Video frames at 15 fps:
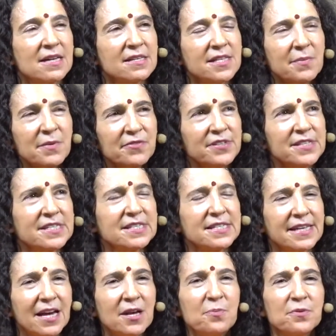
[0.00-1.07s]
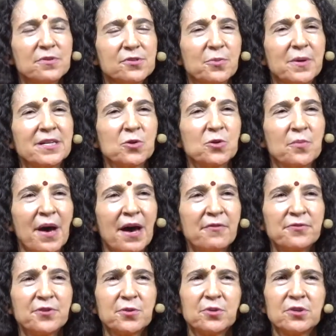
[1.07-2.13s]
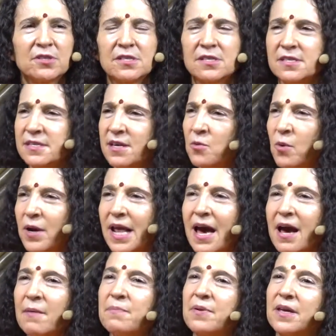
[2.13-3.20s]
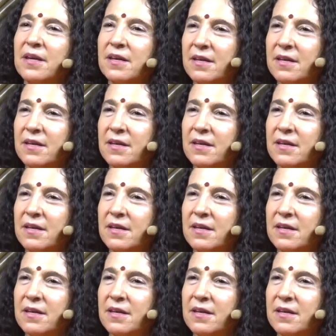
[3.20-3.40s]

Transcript: Some of his disciples went to him afterwards and said, "What happened?